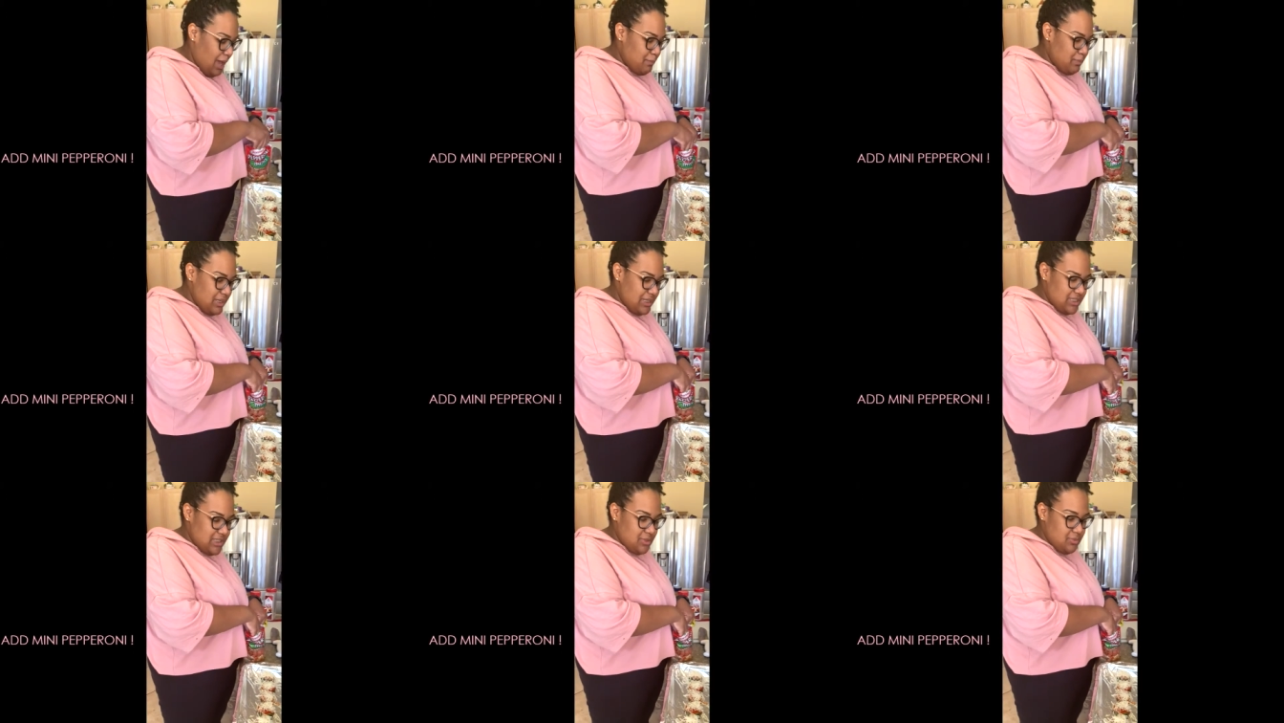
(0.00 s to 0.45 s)

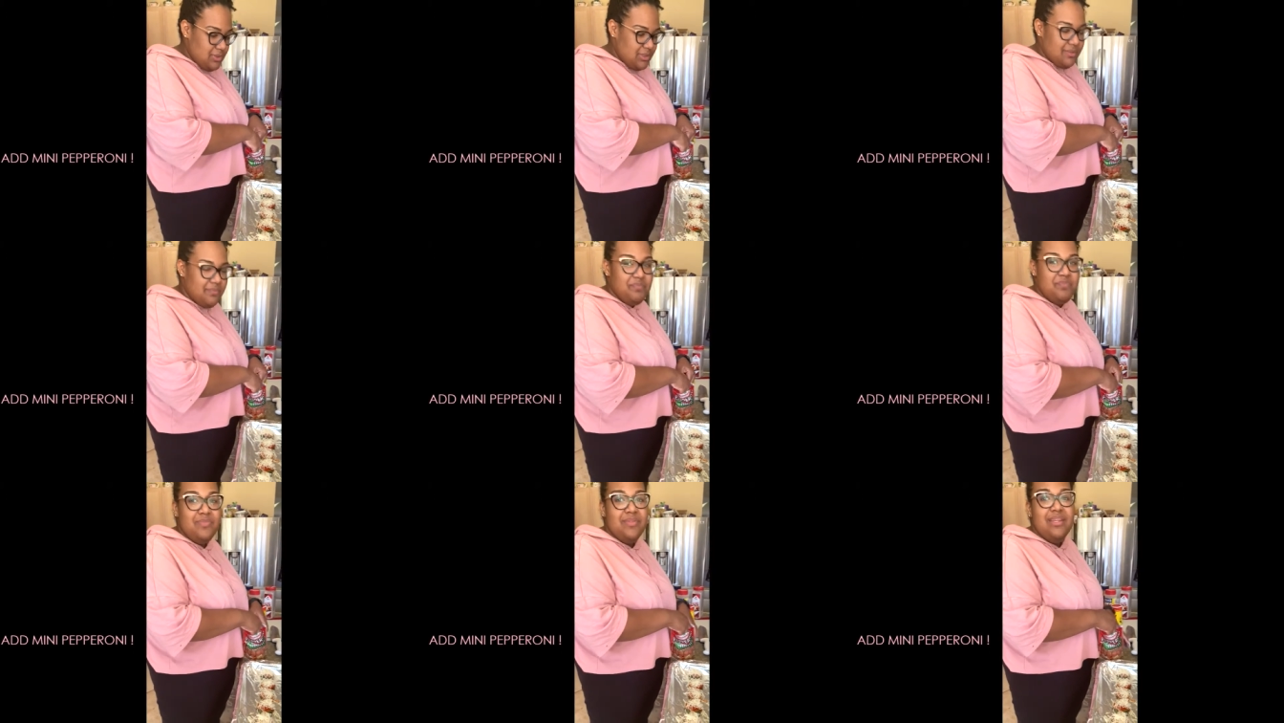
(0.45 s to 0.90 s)
How many should be?
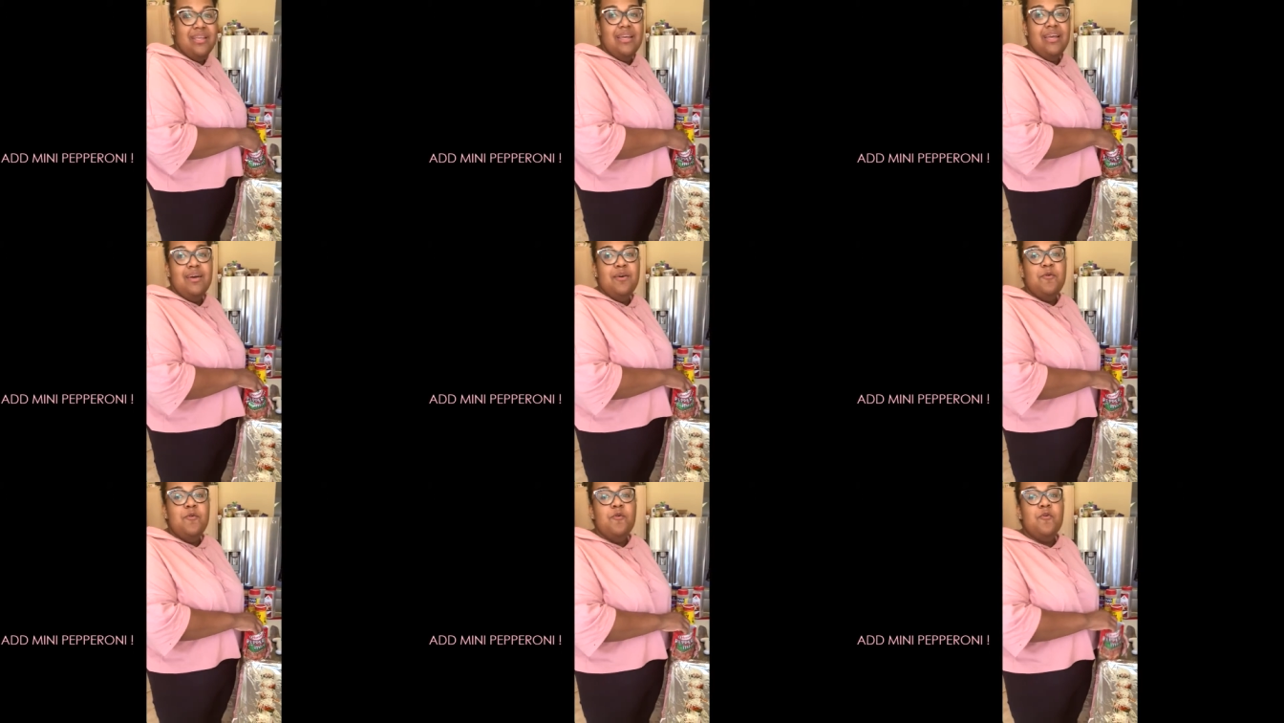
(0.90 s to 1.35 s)

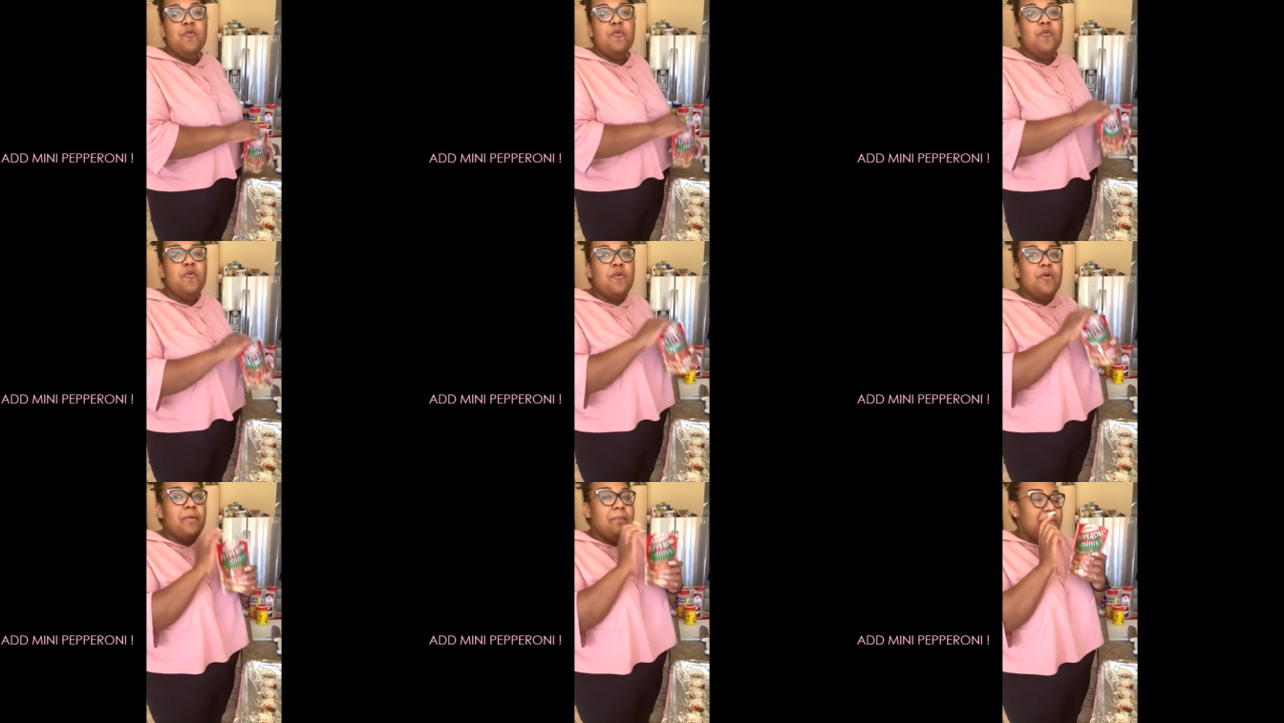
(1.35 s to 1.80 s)

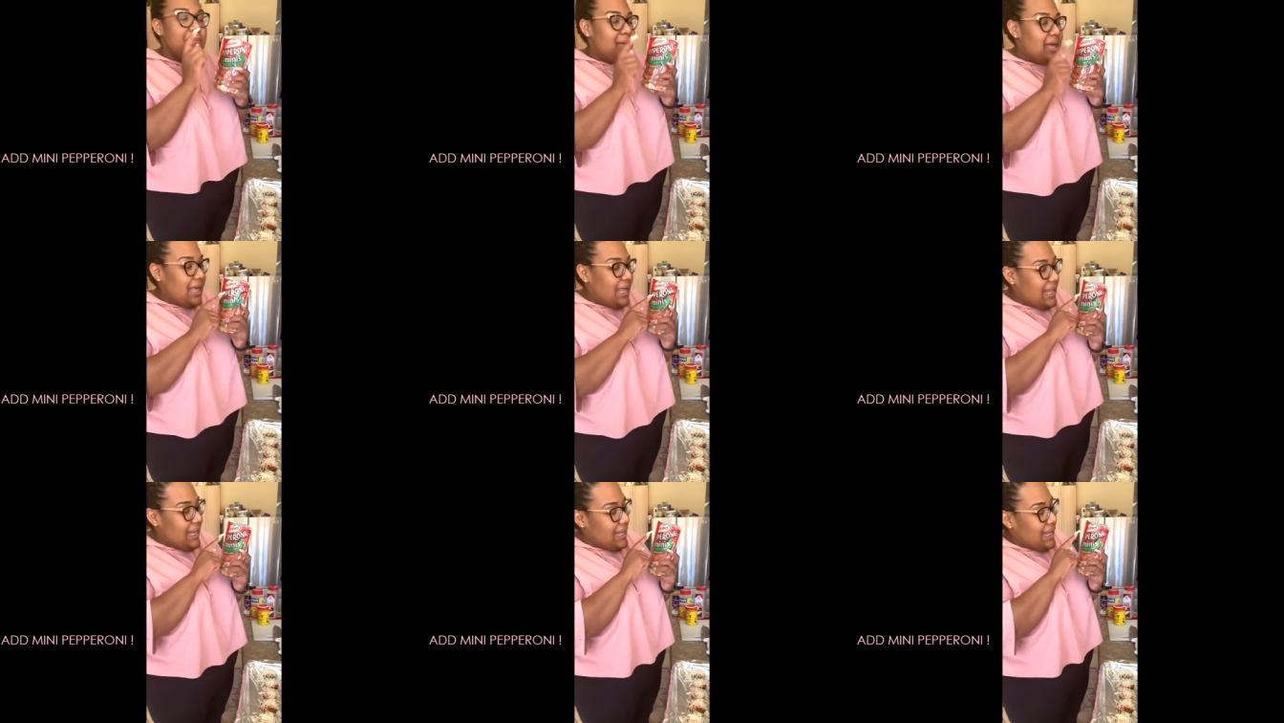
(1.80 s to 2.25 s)

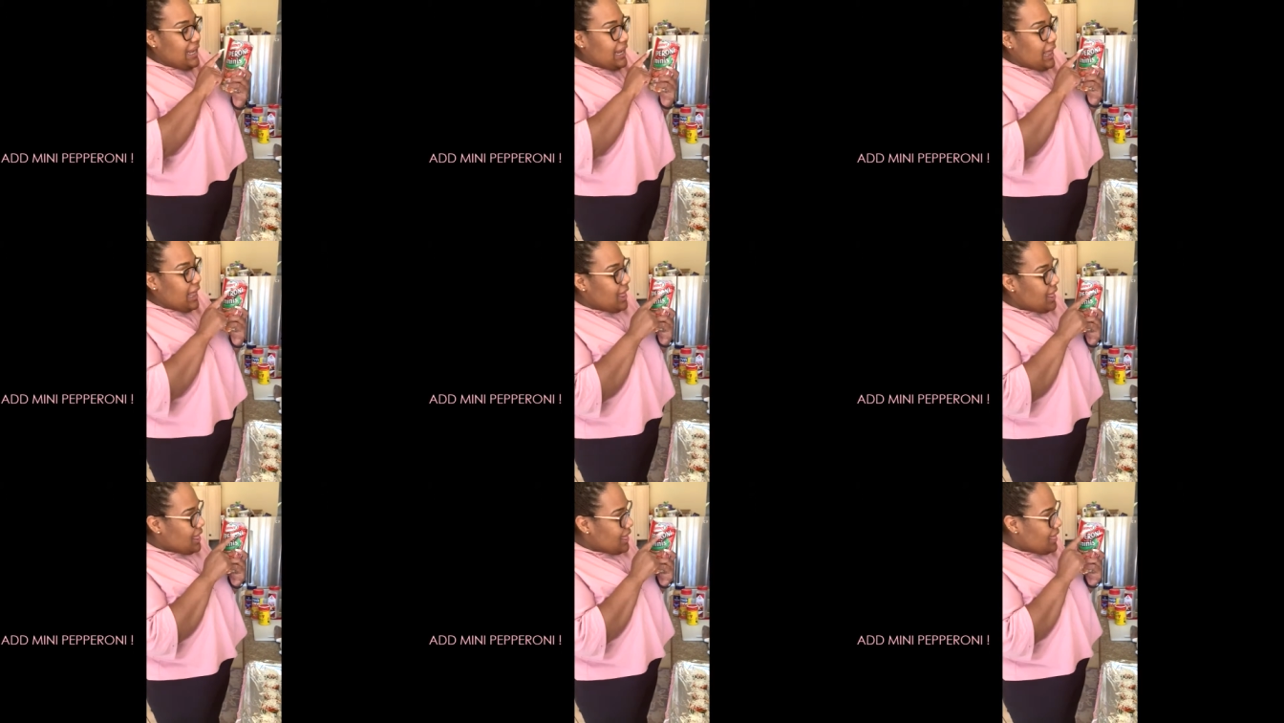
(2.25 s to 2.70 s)
Formula